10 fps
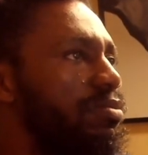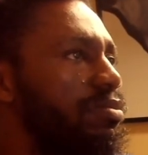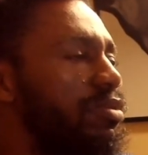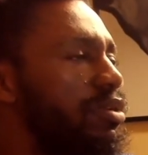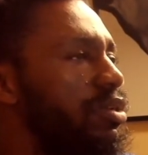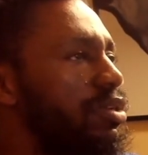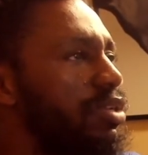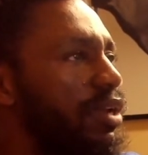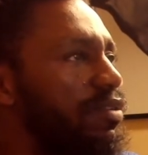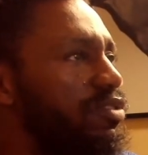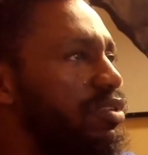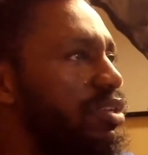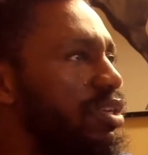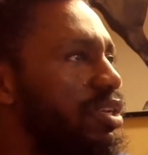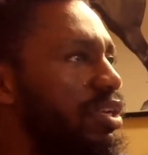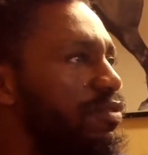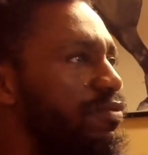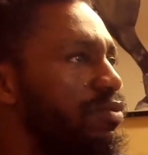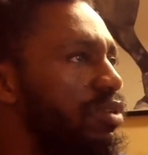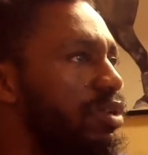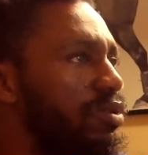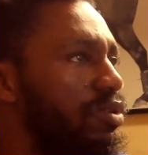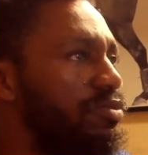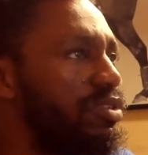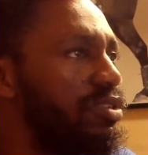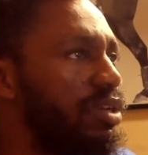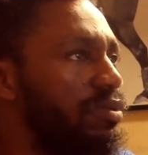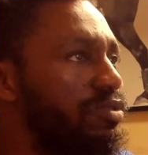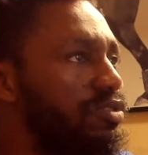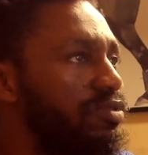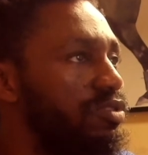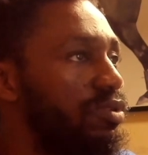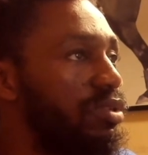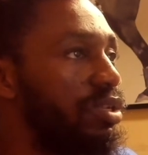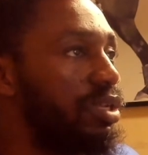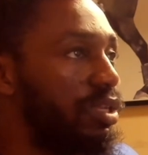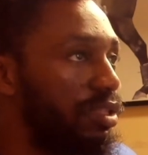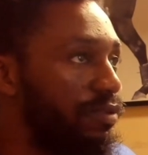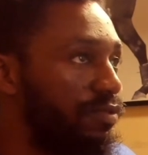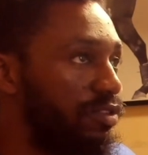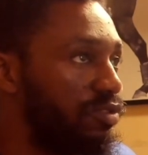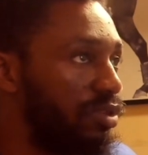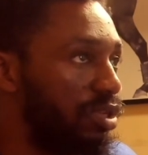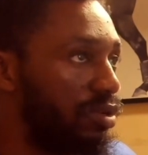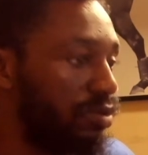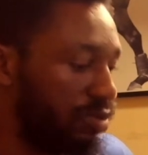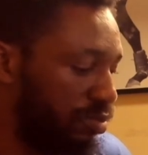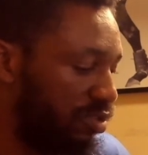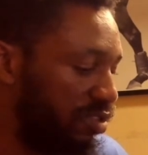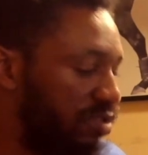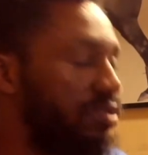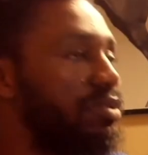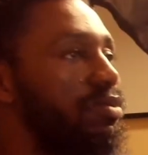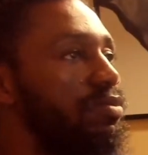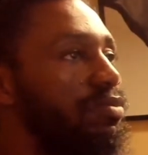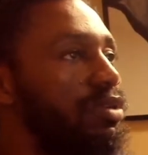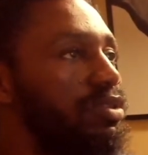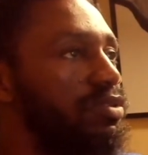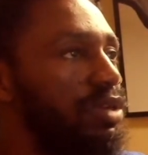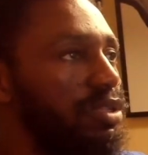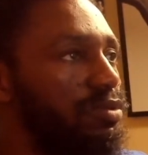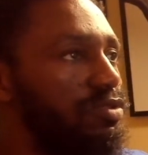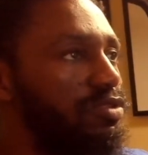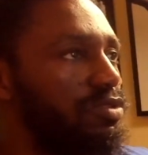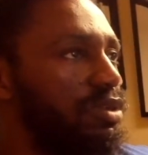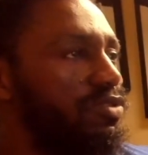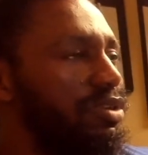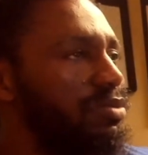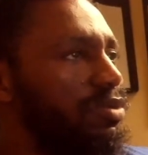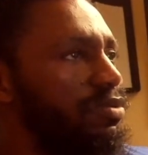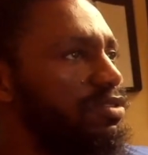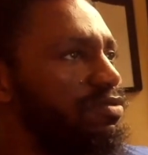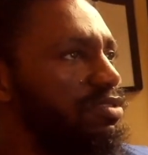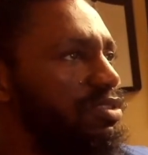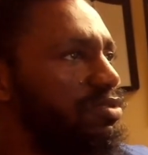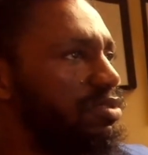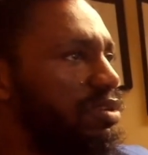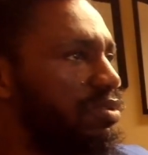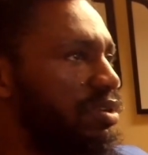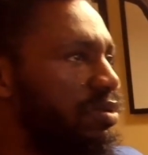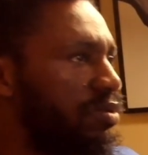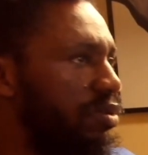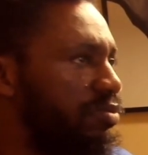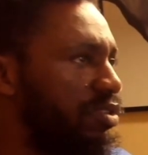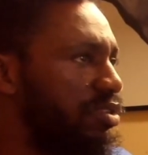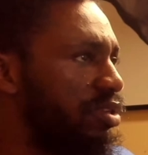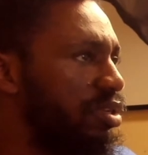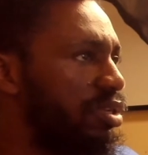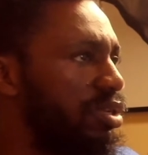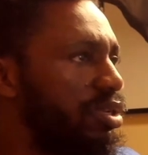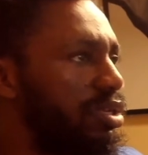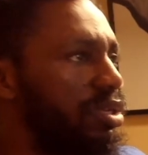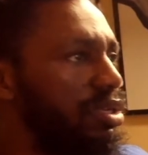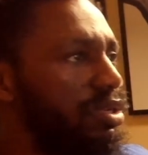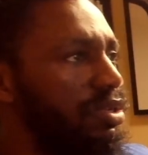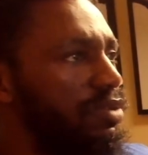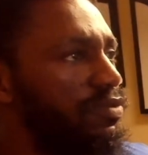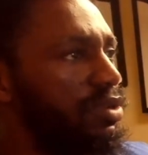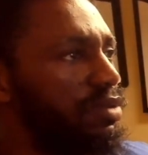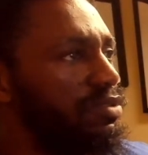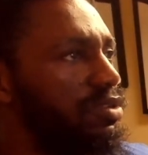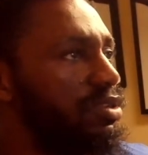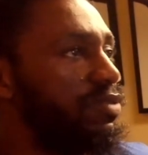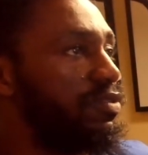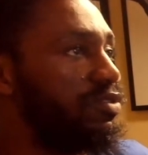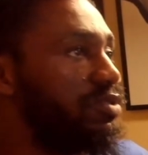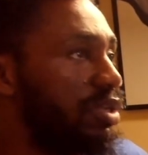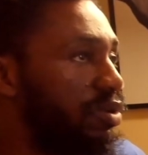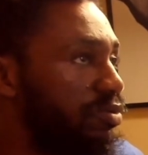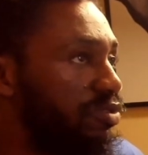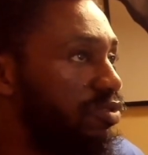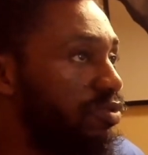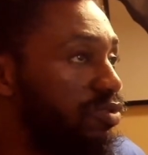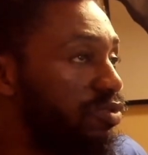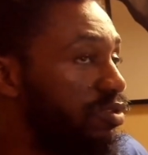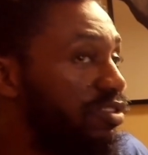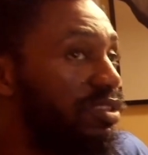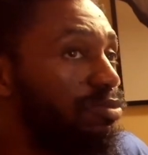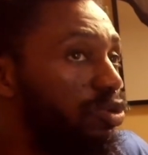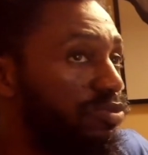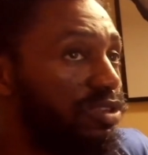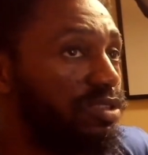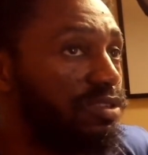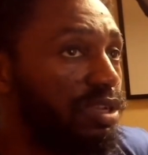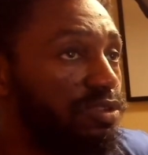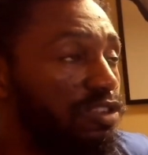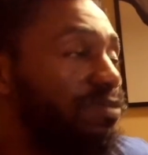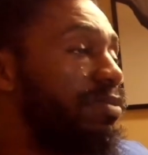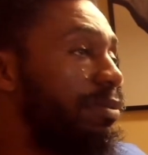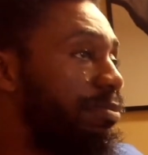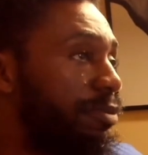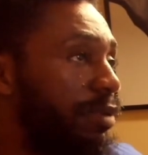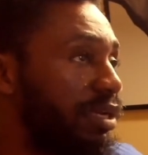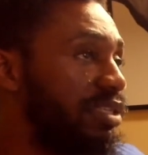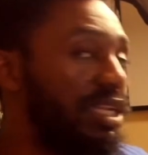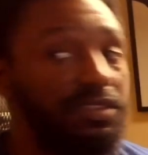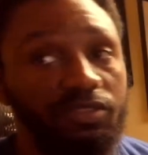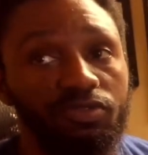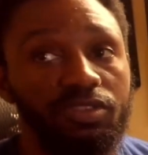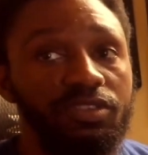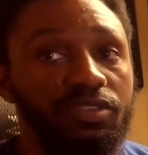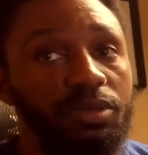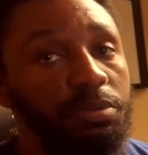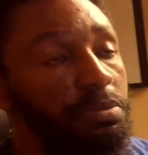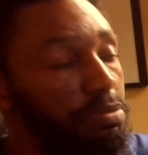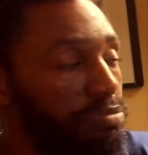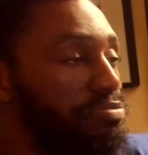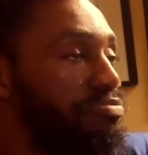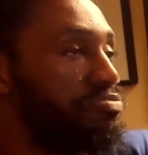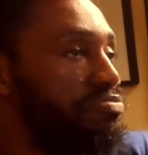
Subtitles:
are you returning a full kickloop object? I want you to return a reference to a kickloop object, right? I don't want you to actually always create a new kickloop object. If you can return a reference to that to the same object and just propagate that through the system,